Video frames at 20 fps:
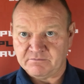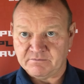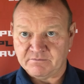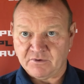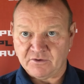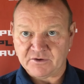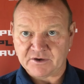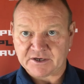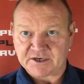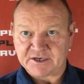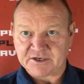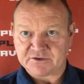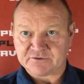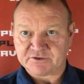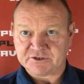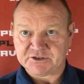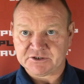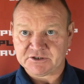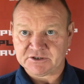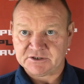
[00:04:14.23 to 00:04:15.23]
born again
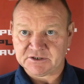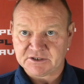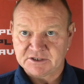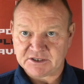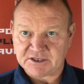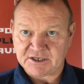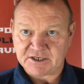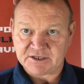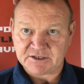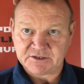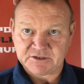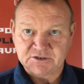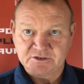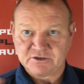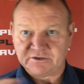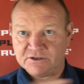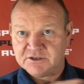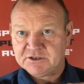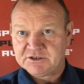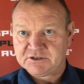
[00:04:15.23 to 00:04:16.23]
Christian, and
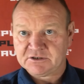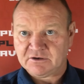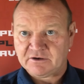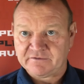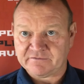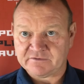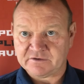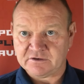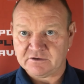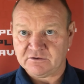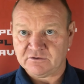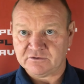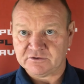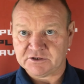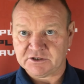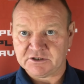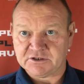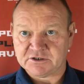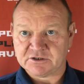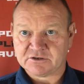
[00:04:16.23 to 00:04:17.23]
turned his life to the Lord
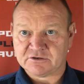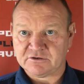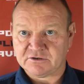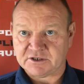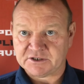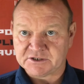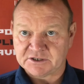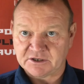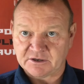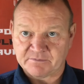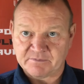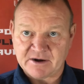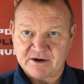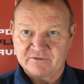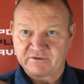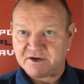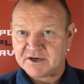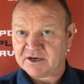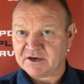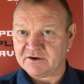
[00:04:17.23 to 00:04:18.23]
Jesus Christ, and
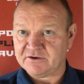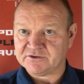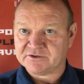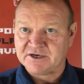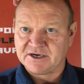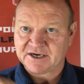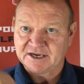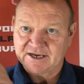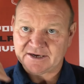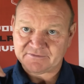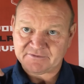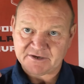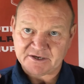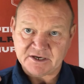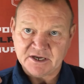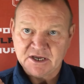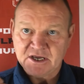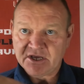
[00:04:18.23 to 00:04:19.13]
apparently goes out there and